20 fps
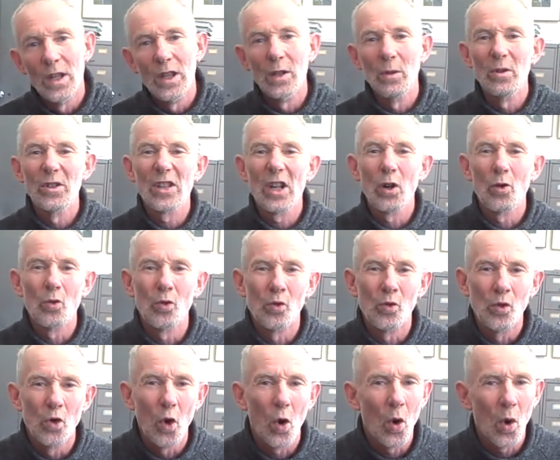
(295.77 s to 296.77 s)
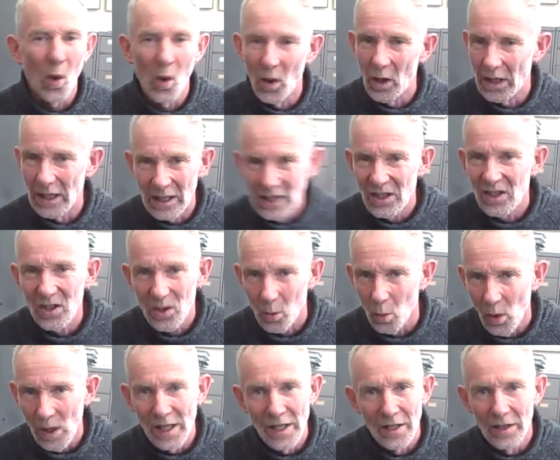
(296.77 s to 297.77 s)
there was a raw east
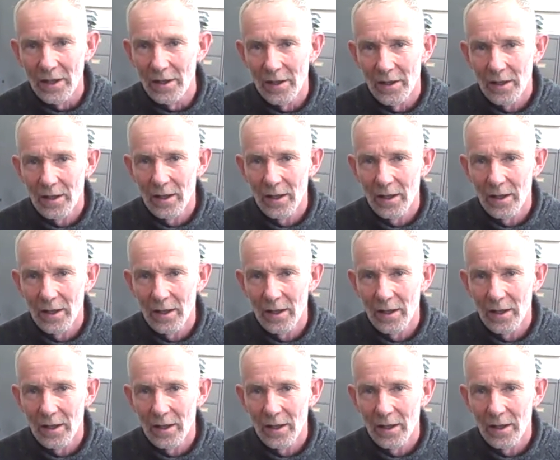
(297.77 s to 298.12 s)
wind,